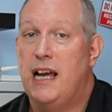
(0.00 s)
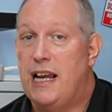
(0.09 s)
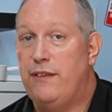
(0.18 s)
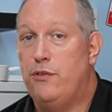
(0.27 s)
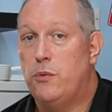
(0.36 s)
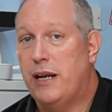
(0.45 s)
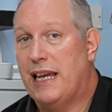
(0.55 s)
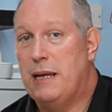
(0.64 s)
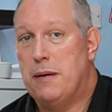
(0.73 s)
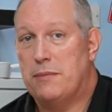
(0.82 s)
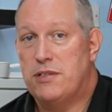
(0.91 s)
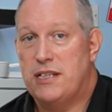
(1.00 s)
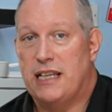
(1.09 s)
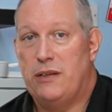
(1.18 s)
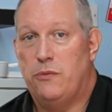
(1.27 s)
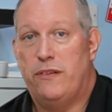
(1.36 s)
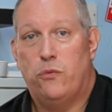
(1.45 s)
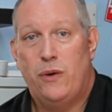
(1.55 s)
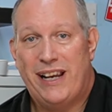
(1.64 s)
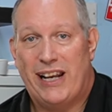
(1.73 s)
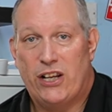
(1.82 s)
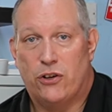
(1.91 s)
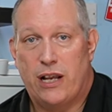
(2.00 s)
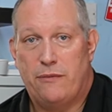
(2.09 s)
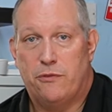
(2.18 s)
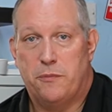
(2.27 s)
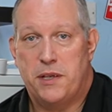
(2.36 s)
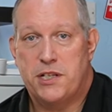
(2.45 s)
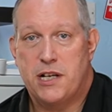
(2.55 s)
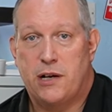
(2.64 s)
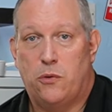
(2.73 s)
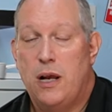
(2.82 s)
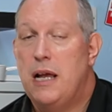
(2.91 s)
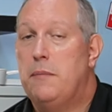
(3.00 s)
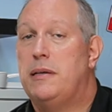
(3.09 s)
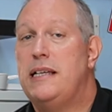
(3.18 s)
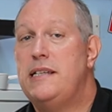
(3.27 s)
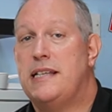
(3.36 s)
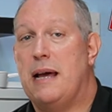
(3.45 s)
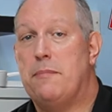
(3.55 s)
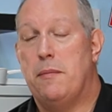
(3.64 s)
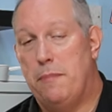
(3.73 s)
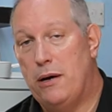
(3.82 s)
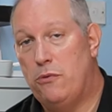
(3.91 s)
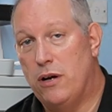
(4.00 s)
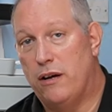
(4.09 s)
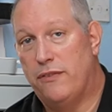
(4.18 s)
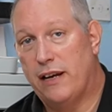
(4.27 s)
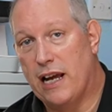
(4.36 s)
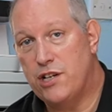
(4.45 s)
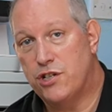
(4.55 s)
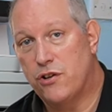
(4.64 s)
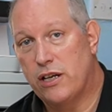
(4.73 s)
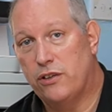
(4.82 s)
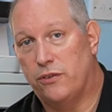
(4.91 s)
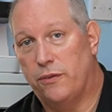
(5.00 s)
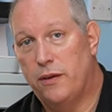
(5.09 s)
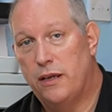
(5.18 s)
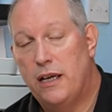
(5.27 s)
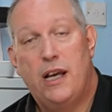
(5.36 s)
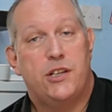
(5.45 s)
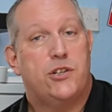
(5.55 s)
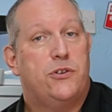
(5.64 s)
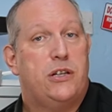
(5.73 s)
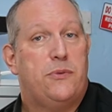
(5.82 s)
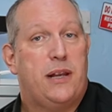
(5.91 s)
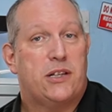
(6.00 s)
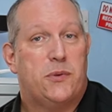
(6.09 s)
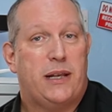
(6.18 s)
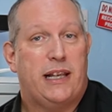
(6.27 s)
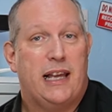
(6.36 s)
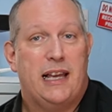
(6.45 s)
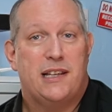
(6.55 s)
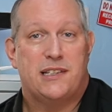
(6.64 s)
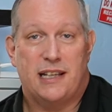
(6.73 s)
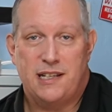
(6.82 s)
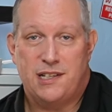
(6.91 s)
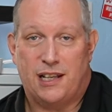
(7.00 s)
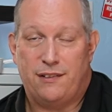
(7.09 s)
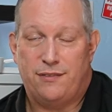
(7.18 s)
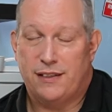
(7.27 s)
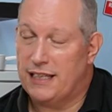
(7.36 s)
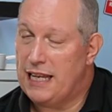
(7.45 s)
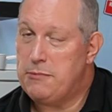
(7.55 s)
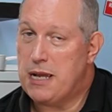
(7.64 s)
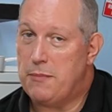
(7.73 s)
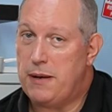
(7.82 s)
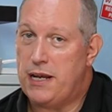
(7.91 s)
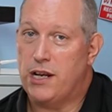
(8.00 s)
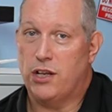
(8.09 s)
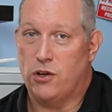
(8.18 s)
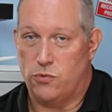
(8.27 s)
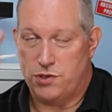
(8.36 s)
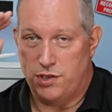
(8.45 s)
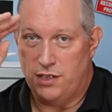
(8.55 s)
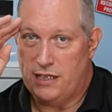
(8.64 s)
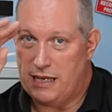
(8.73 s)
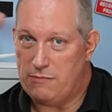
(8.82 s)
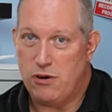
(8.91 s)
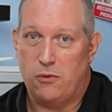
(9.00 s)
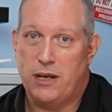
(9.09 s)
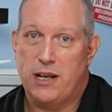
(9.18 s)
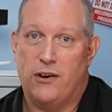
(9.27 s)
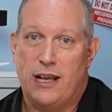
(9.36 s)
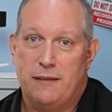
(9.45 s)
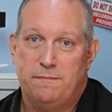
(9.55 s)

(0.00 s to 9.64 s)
And if you want to keep up to date with weekly content from the channel, please tap the bell notification icon. So until next week, stay safe, keep gaming and of course, keep rolling high.